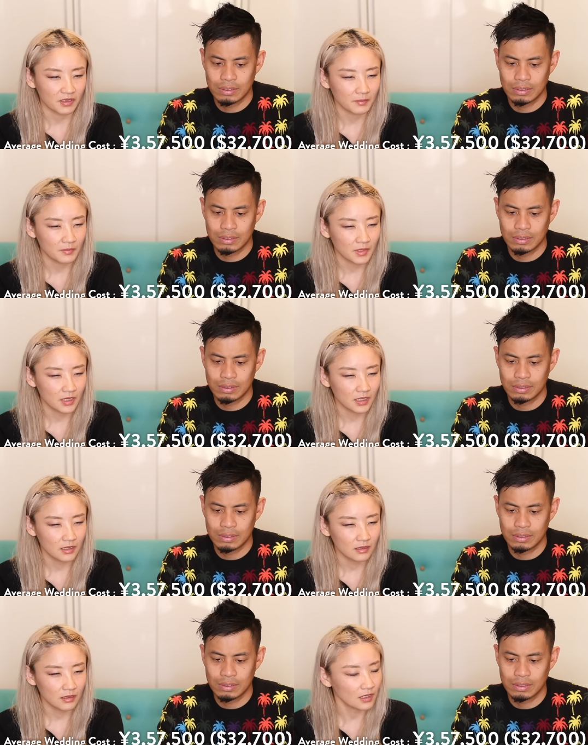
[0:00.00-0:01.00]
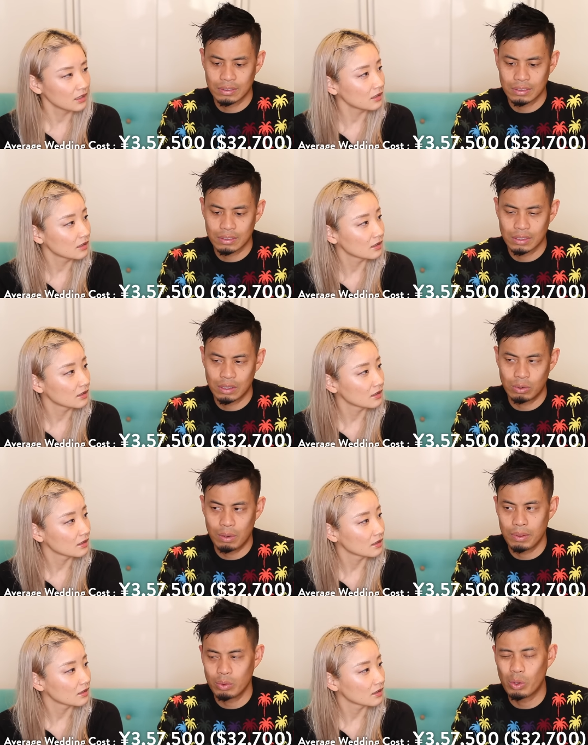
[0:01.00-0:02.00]
Speaker 1: million yen
Speaker 2: three
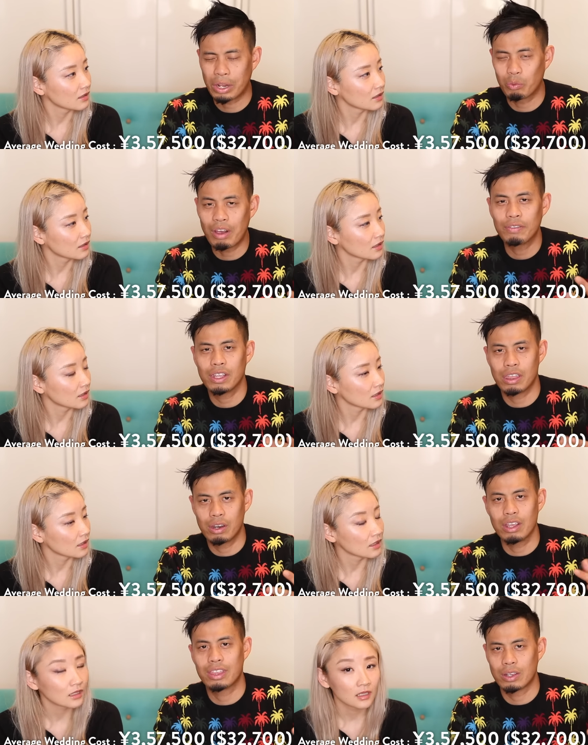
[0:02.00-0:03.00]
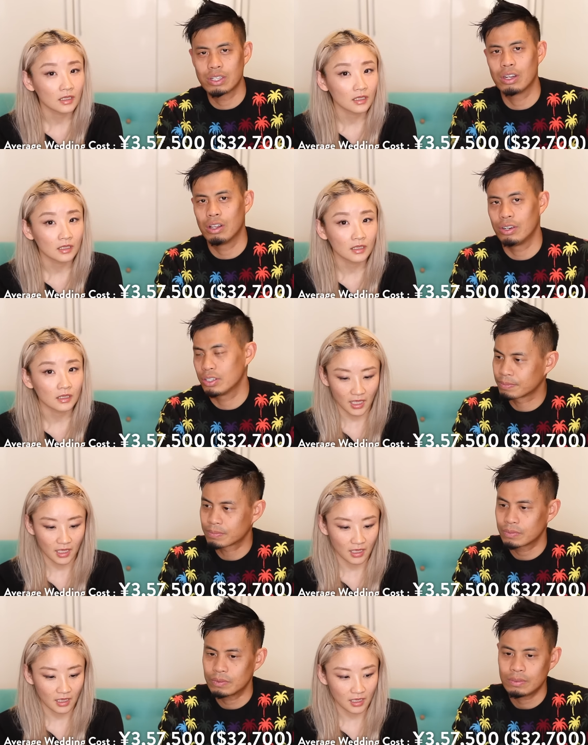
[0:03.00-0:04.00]
million, like roughly thirty thousand dollars.
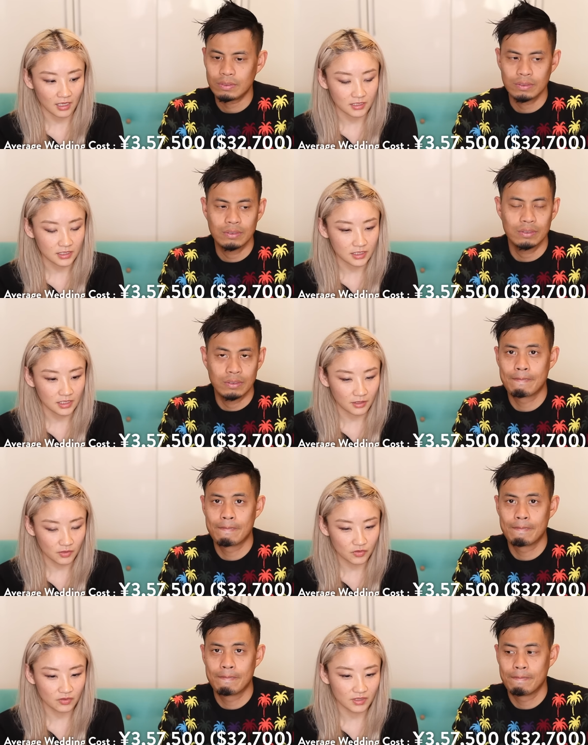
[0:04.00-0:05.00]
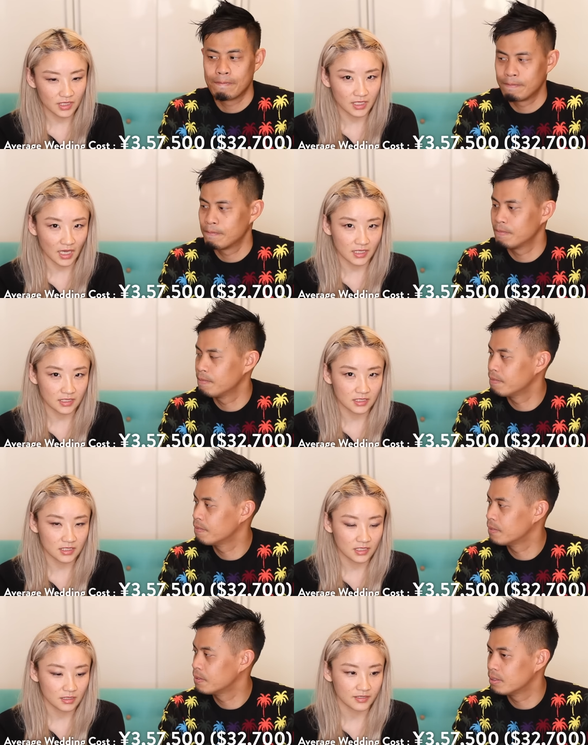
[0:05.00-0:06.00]
Speaker 1: And usually
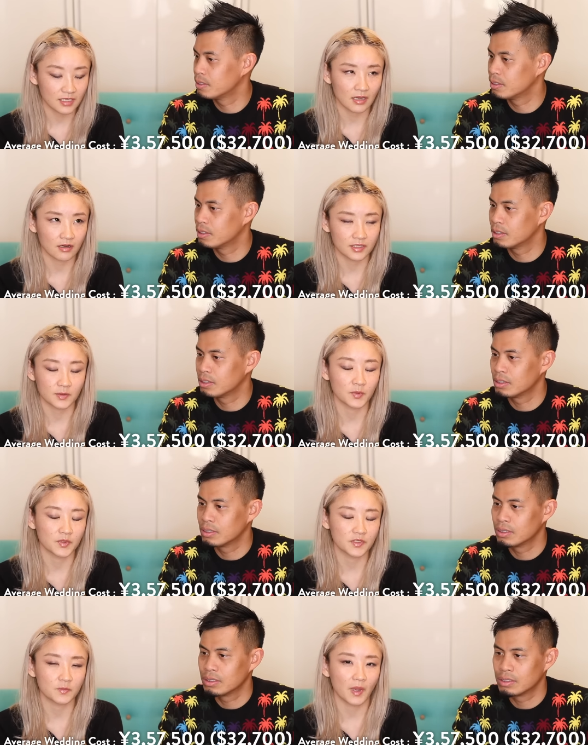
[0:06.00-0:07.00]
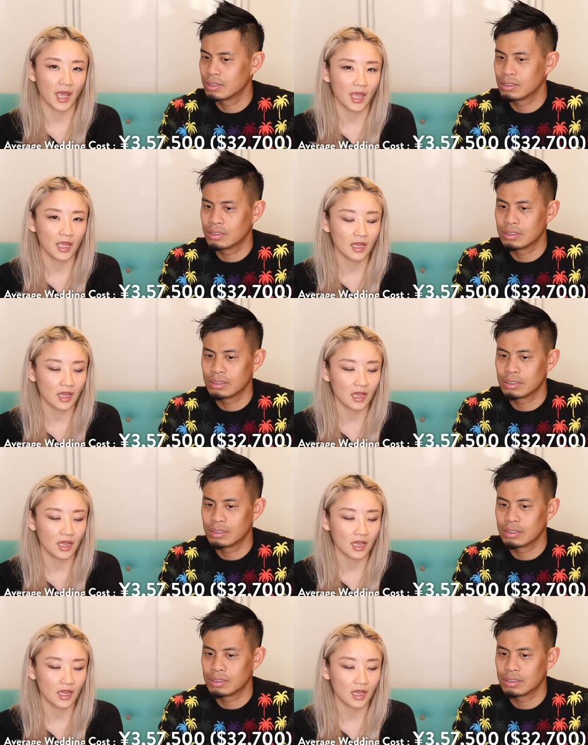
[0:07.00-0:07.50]
guests are supposed to pay